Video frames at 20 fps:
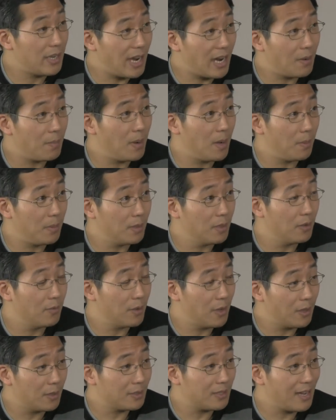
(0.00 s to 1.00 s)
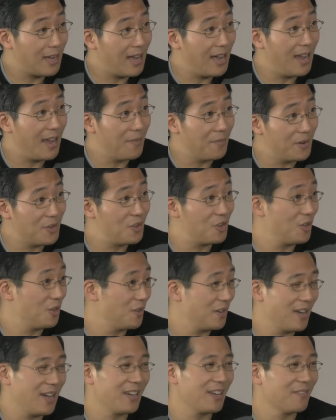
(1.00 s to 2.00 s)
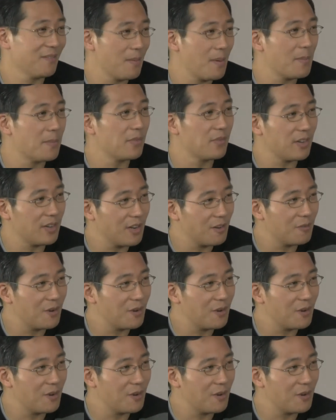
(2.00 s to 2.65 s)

tech bubble of all time, which you and I can remember very